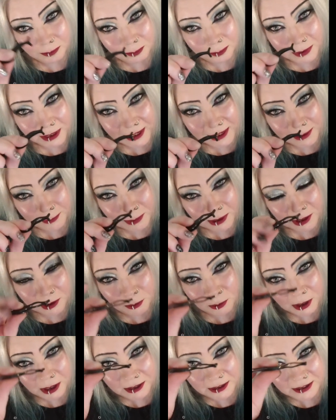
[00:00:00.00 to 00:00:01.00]
Buy a better
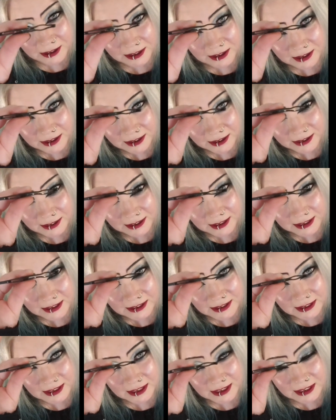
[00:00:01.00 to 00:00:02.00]
one.
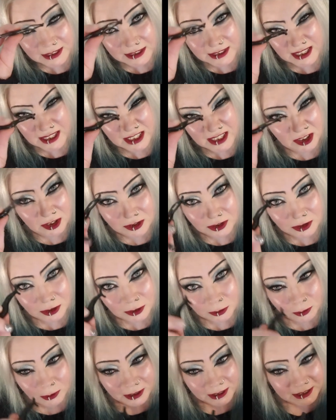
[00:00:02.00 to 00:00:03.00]
This is not a
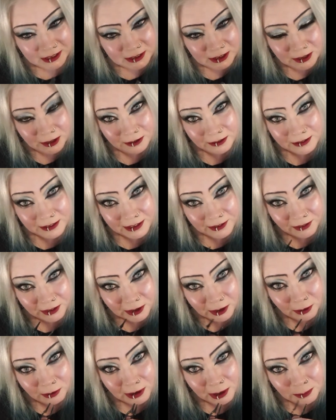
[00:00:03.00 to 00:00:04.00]
good one. It don't even
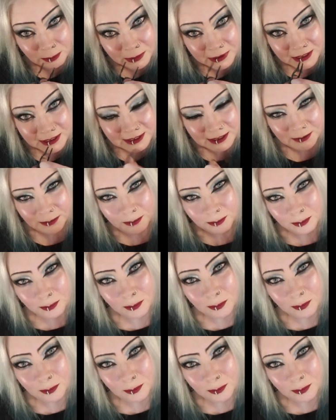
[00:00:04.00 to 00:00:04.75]
go up easy.